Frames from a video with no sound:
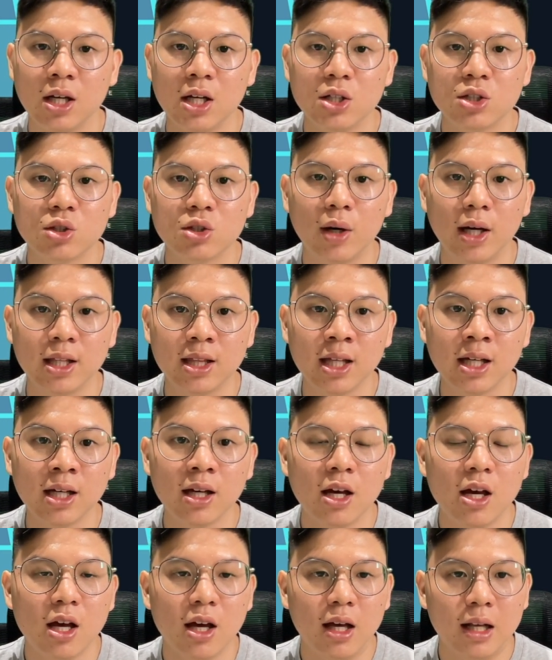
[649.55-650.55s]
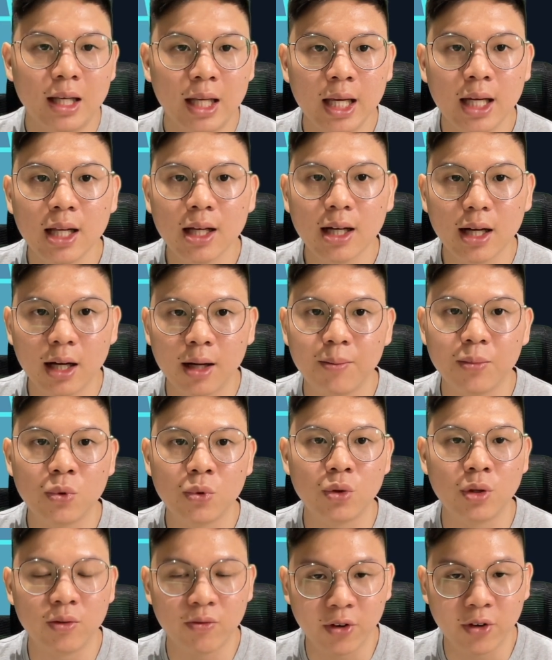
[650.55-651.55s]
So I think leading up
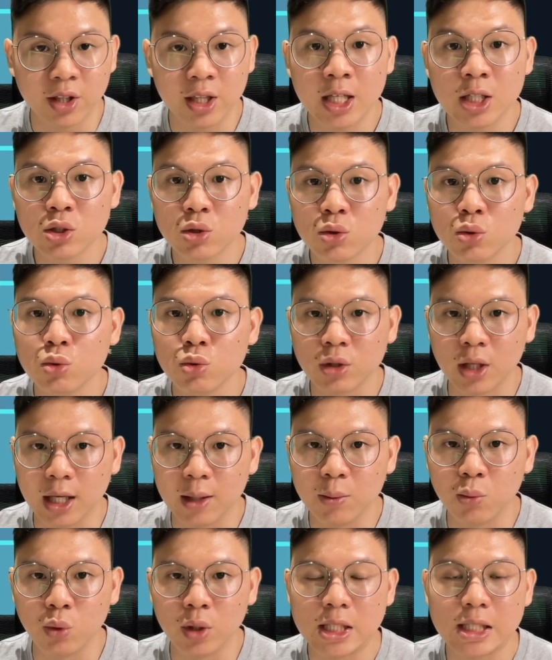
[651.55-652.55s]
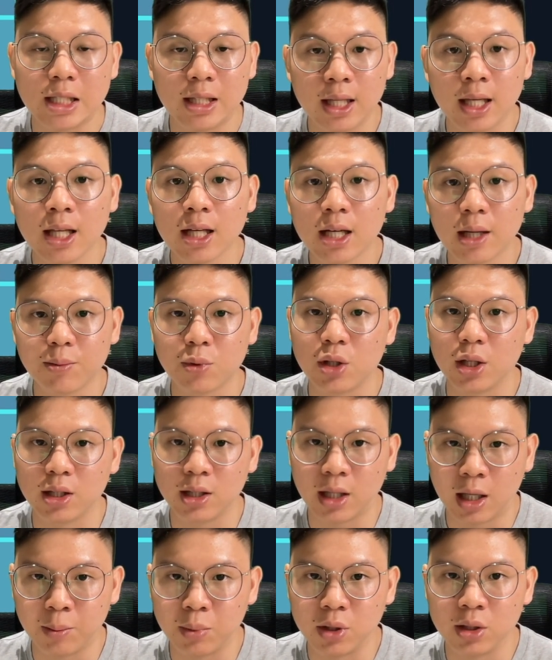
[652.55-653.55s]
to for these 2 game weeks, leading up to the
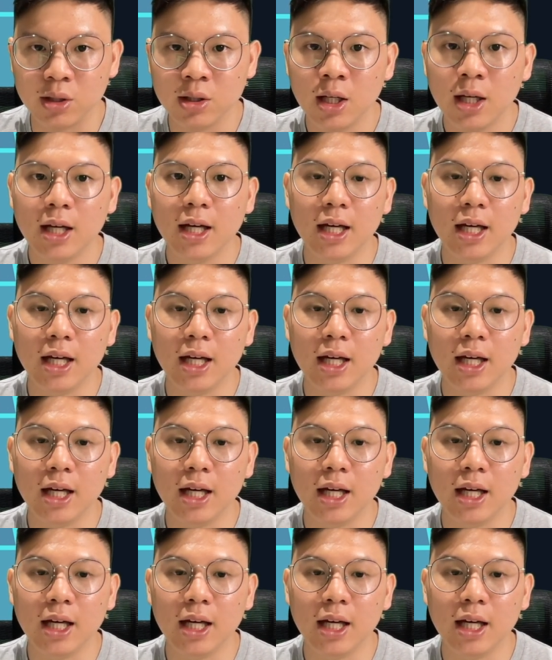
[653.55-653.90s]
double,